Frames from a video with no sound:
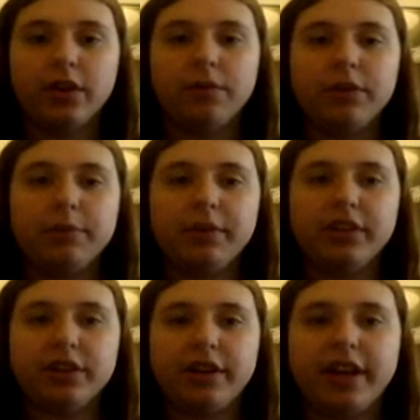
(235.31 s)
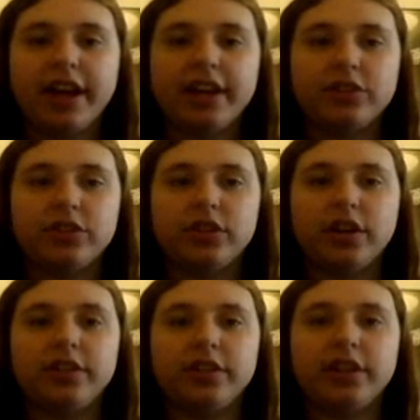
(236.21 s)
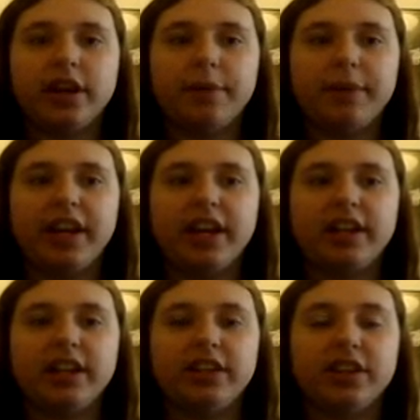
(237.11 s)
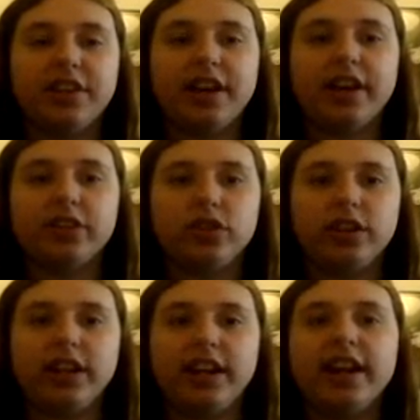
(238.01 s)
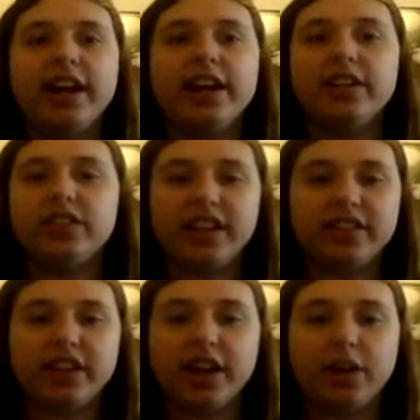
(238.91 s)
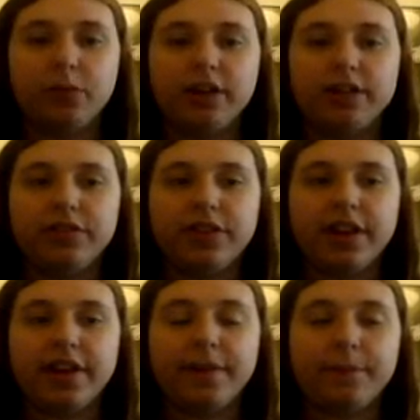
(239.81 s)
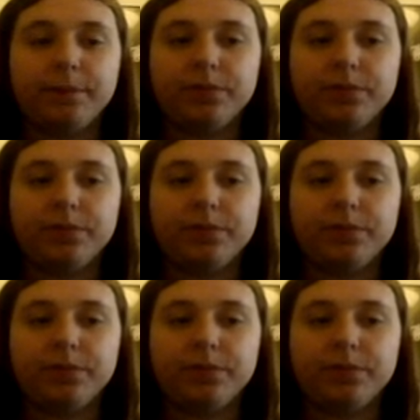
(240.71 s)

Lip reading: military guys start coming in, and they actually take down one the